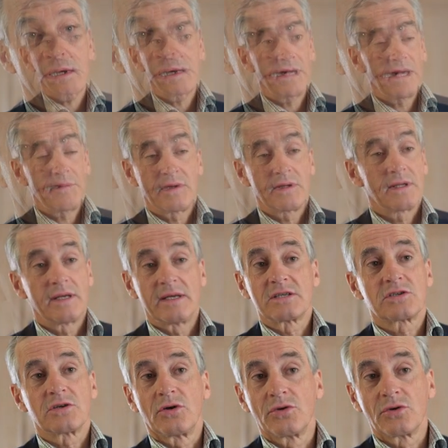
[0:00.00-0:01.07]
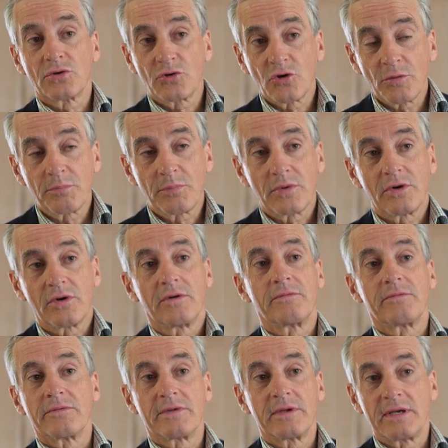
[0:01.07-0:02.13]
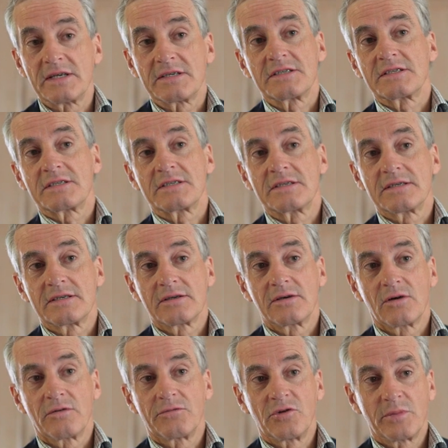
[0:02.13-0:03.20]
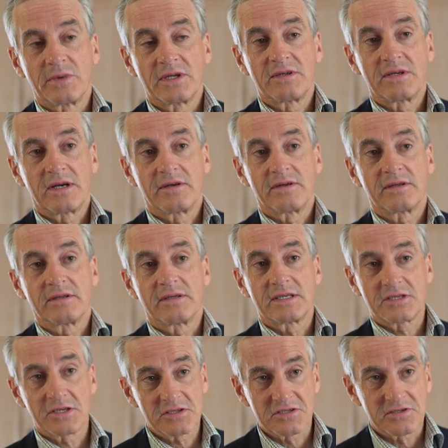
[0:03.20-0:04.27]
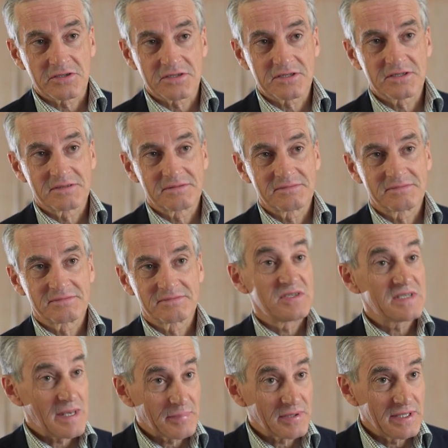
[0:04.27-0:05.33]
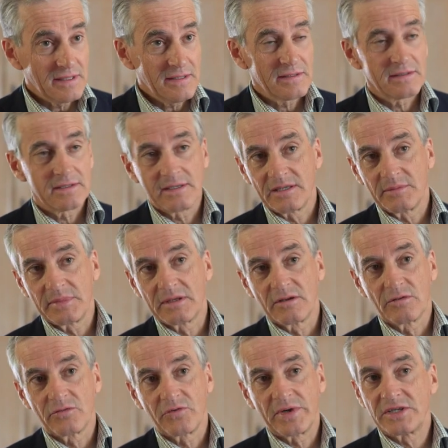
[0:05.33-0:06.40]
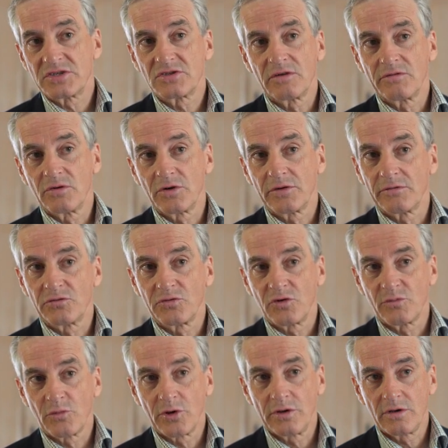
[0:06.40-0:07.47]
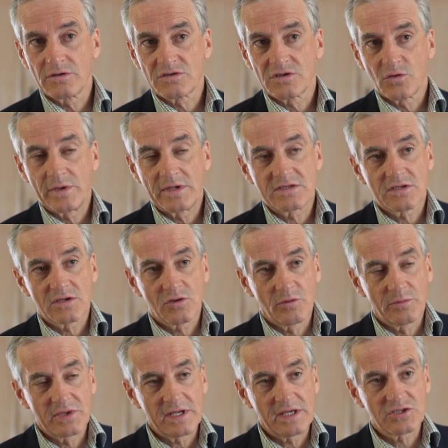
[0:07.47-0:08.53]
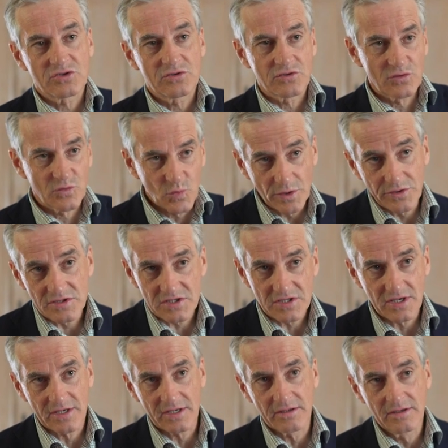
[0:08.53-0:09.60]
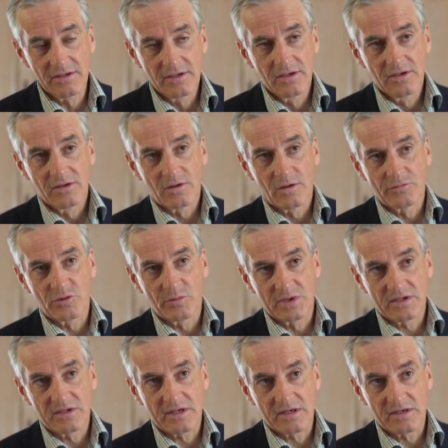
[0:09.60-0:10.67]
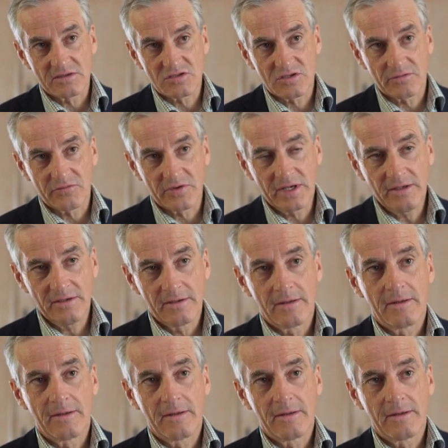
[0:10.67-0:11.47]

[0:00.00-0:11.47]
Yemen is on top of the list of humanitarian disasters. It's happening in the middle of a region of a lot of turmoil, so it's a combination on the one side of humanitarian suffering,